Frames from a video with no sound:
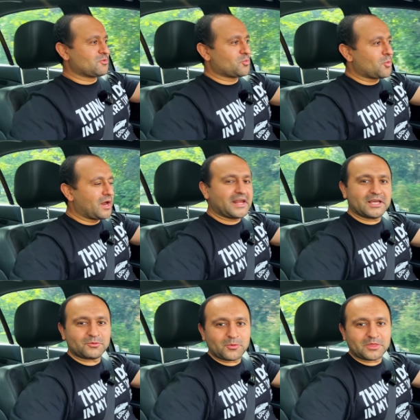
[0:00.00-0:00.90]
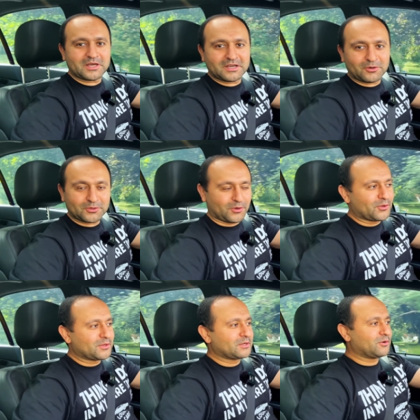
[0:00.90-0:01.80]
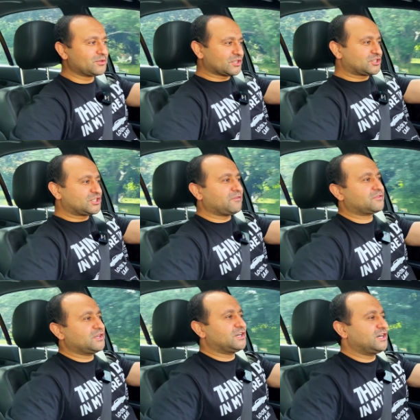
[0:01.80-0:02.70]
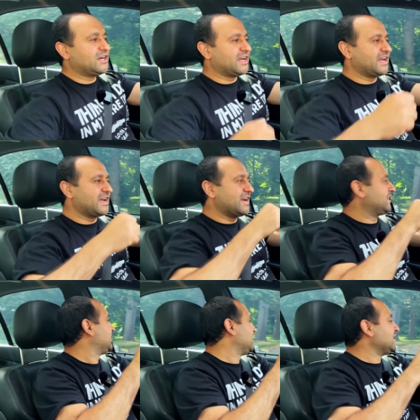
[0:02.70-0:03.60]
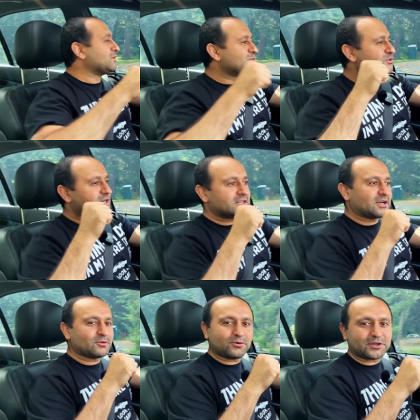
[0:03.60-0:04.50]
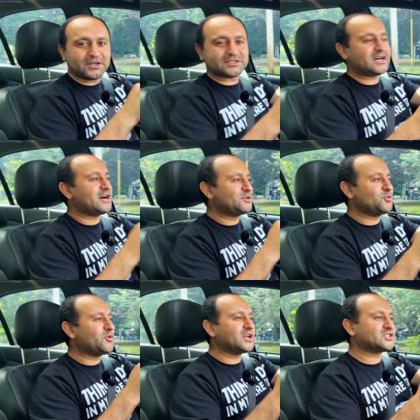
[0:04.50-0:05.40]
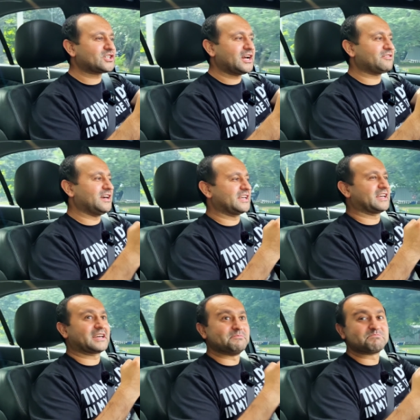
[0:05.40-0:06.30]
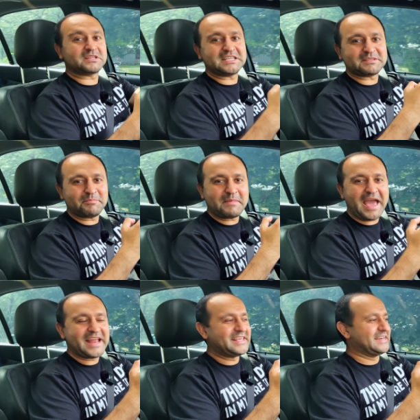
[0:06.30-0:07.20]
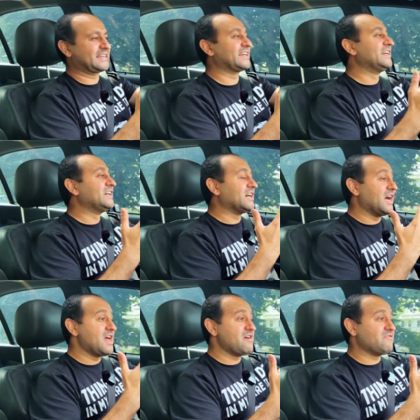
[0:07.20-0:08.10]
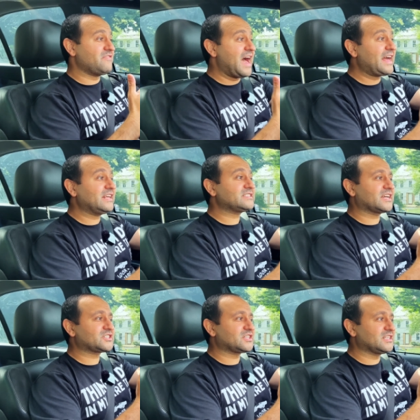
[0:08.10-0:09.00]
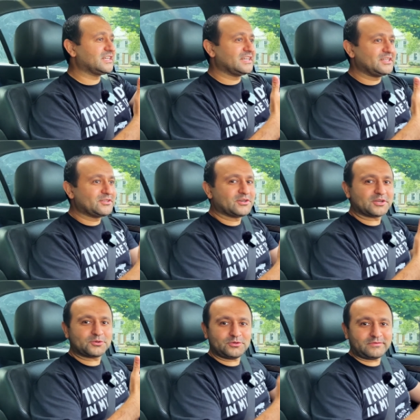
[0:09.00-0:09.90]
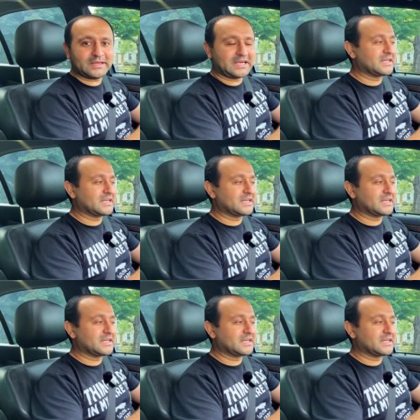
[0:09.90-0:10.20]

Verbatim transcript: one hand with the on the shifter, and you start like looking around, you want to drive like a complete maniac. And that is actually, you know, a good thing.